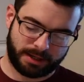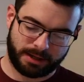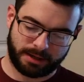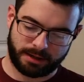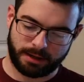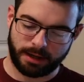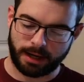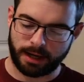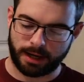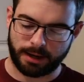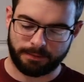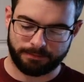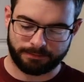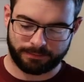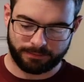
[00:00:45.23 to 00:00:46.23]
here.
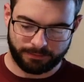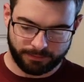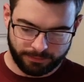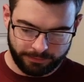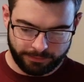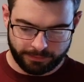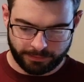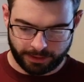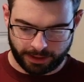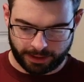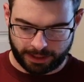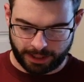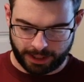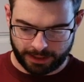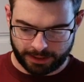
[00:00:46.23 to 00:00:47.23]
Um,
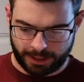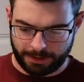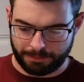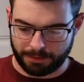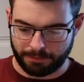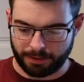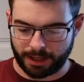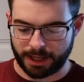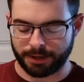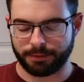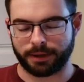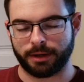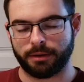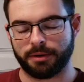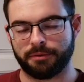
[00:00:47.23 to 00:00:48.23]
again, keep in mind we're
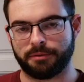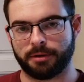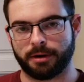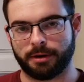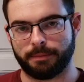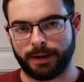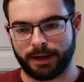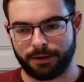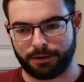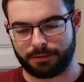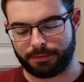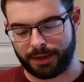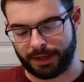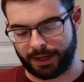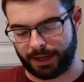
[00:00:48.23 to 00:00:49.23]
going for about
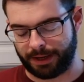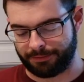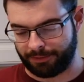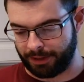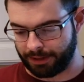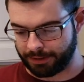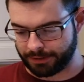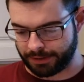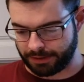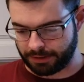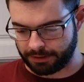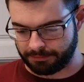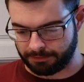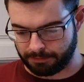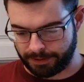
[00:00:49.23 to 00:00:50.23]
three and a half gallons into
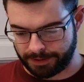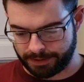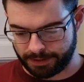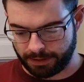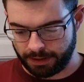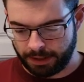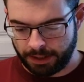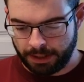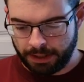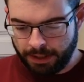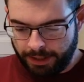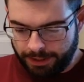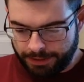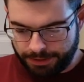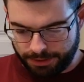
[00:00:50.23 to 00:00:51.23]
the fermenter.
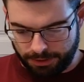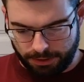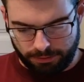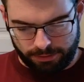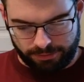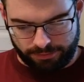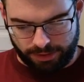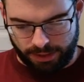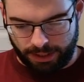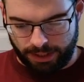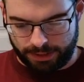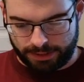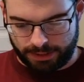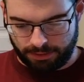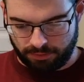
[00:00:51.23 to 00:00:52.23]
So we've
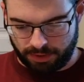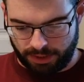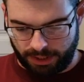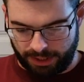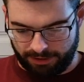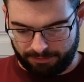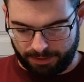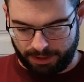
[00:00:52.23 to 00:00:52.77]
got seven and a half